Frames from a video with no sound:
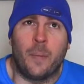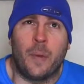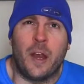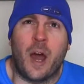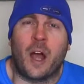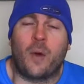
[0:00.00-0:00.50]

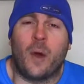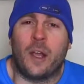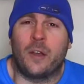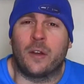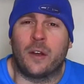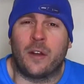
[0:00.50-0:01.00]
but not
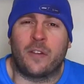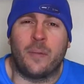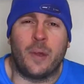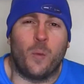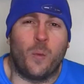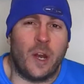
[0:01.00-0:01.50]
quite good enough to
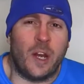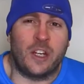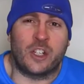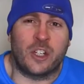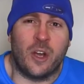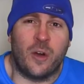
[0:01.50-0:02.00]
be winning
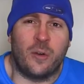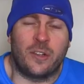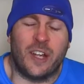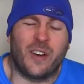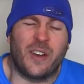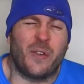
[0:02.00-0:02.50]
shows,
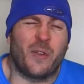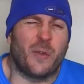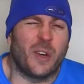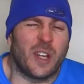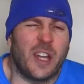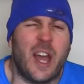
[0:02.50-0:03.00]
they don't even
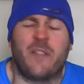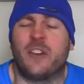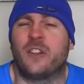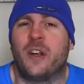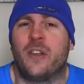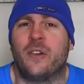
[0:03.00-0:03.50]
really have
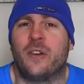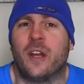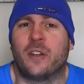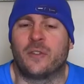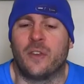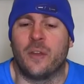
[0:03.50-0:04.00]
to train their
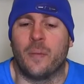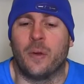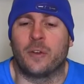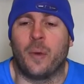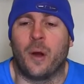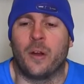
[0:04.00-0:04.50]
delts for the
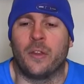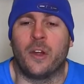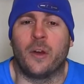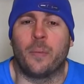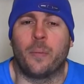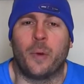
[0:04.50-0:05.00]
most part.
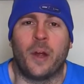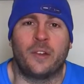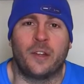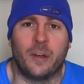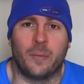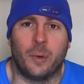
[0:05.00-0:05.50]
Their
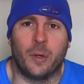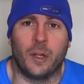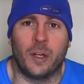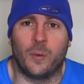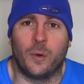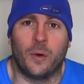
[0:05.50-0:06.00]
pressing and
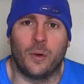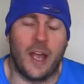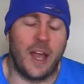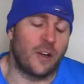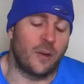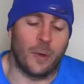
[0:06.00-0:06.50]
pulling will
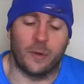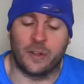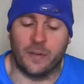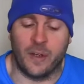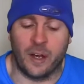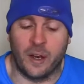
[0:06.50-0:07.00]
handle
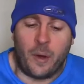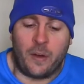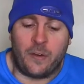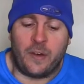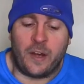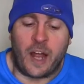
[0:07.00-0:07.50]
most of it.
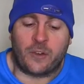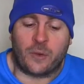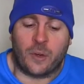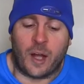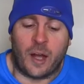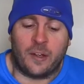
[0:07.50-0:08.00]
But
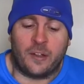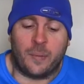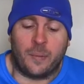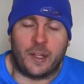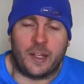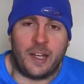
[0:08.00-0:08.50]
natural guys
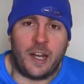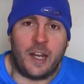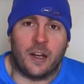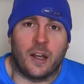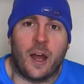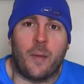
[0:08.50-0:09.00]
simply
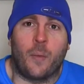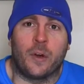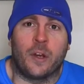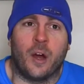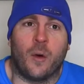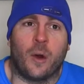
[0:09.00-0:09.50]
need a lot
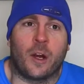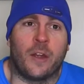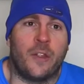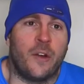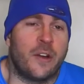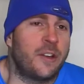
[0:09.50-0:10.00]
more delt work,
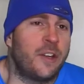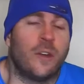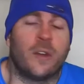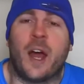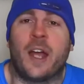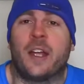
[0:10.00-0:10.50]
and they're
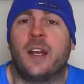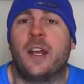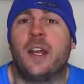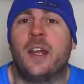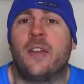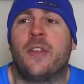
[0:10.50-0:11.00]
still not going to
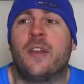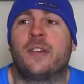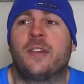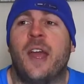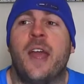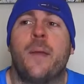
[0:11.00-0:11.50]
hit the
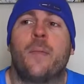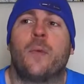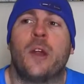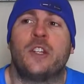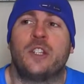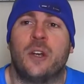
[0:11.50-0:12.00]
same
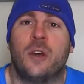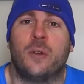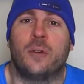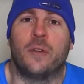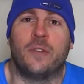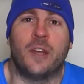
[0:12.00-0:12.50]

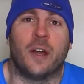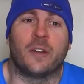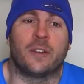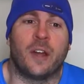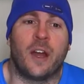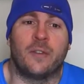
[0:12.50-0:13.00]
ratios of
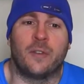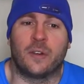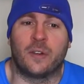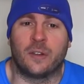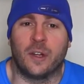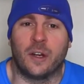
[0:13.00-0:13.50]
delt size
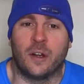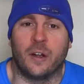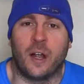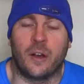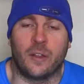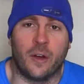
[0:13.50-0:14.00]
versus a
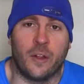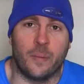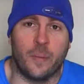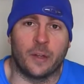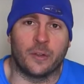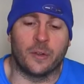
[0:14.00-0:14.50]
lot of their other
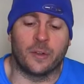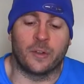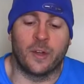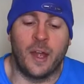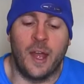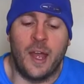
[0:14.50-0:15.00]

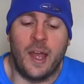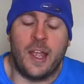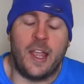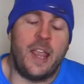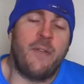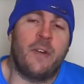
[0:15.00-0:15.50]
muscles,
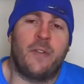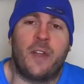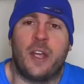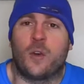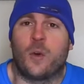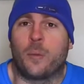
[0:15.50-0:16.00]
even if
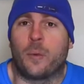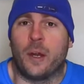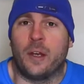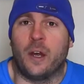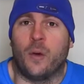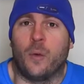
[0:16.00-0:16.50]
they
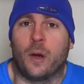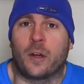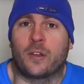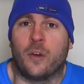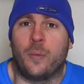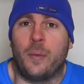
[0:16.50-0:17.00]
incorporate delt
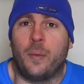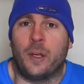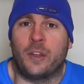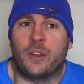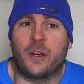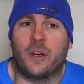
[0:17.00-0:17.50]
work. So people
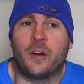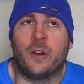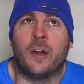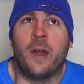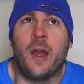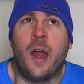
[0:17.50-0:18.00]
get
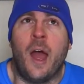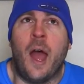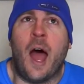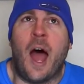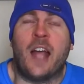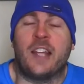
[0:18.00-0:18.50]
their
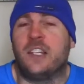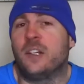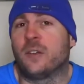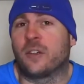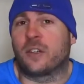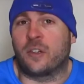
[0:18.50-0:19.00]

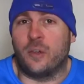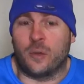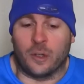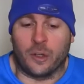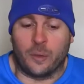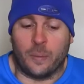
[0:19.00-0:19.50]
ideals
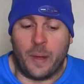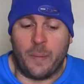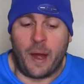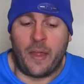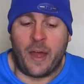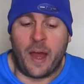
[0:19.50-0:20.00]
skewed a little bit
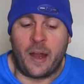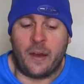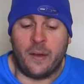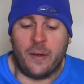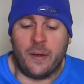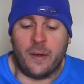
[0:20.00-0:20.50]
by that.
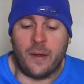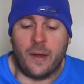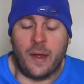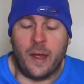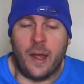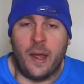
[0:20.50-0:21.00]

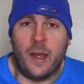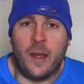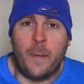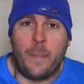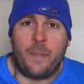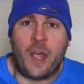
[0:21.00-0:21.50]

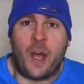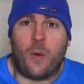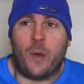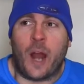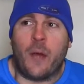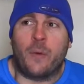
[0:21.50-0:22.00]

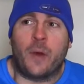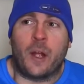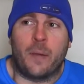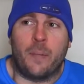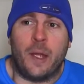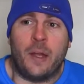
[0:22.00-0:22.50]
Now, what I would
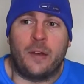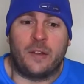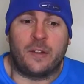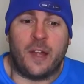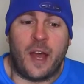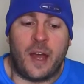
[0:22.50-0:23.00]
recommend
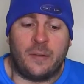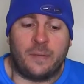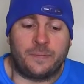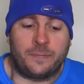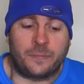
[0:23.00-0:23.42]
is that